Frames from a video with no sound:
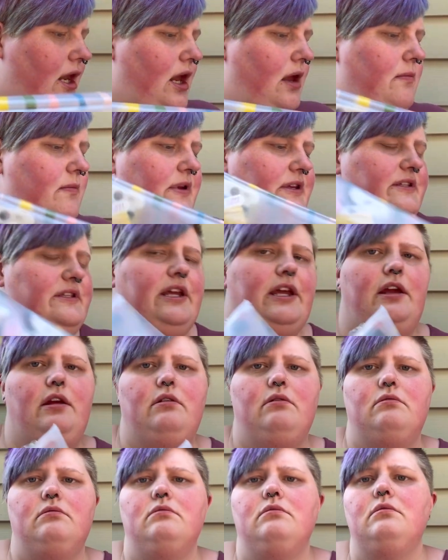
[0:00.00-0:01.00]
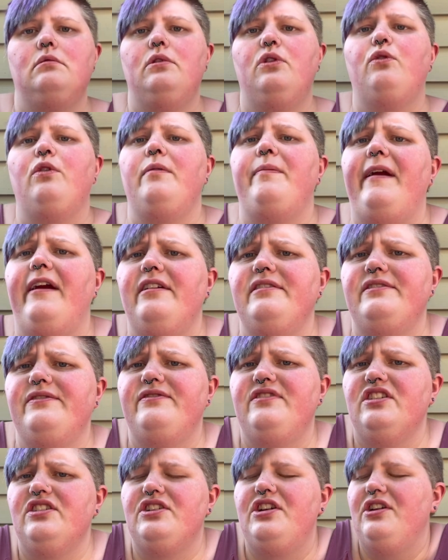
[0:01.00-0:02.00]
I'm missing 3 pairs of
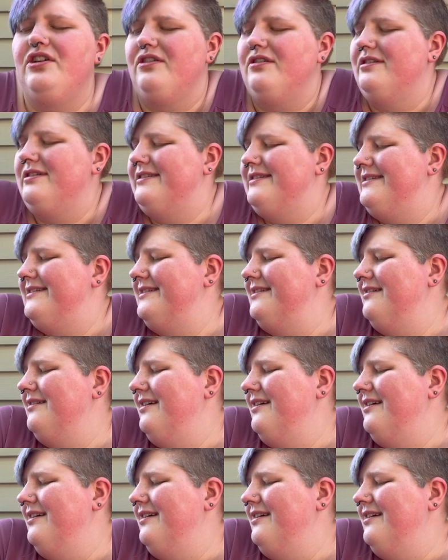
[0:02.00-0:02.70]
scissors.